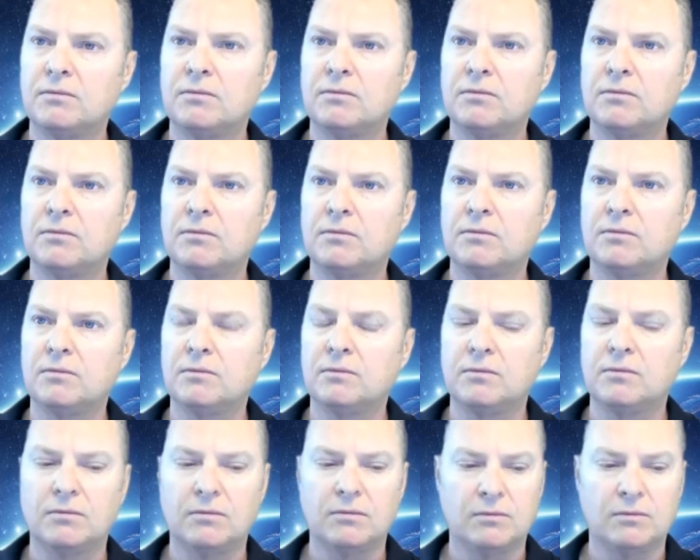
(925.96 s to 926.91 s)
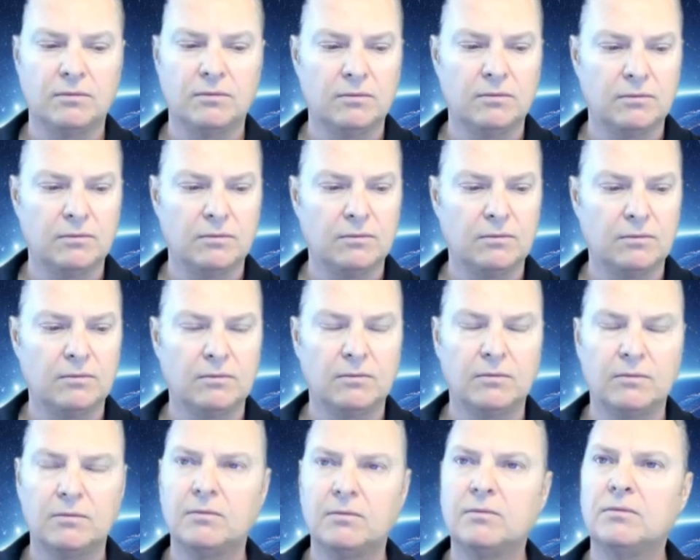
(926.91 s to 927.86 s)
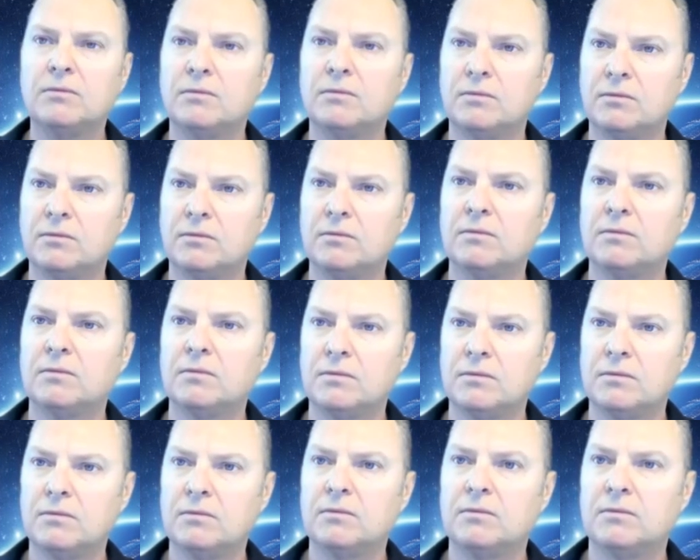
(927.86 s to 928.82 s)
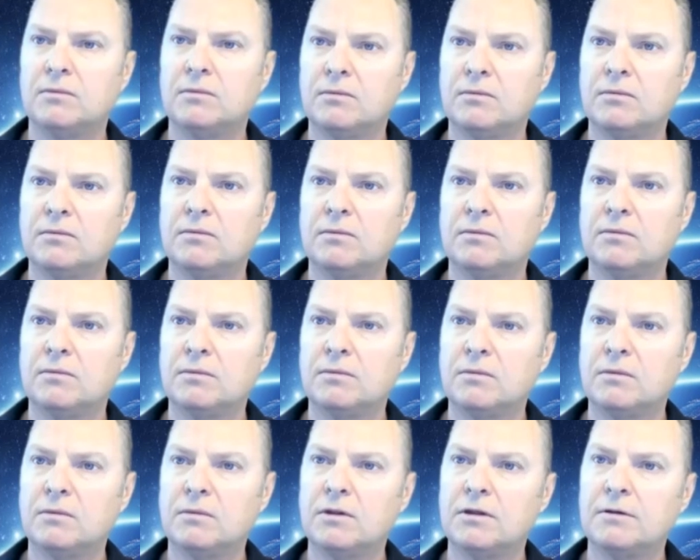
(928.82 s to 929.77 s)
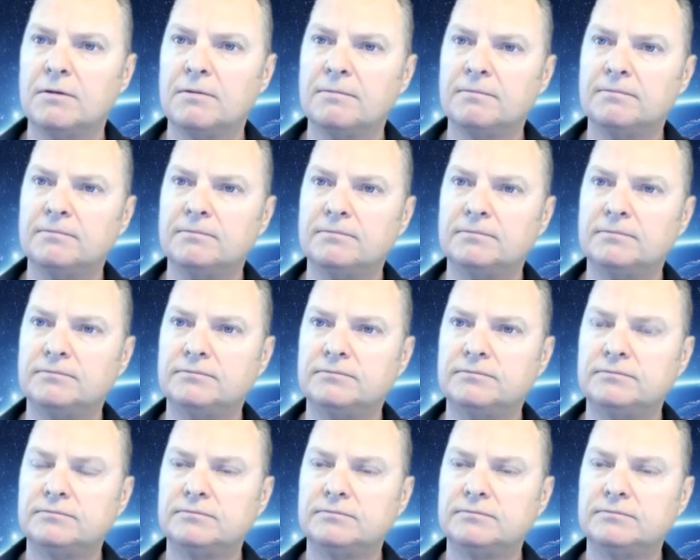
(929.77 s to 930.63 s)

The person shown says nothing.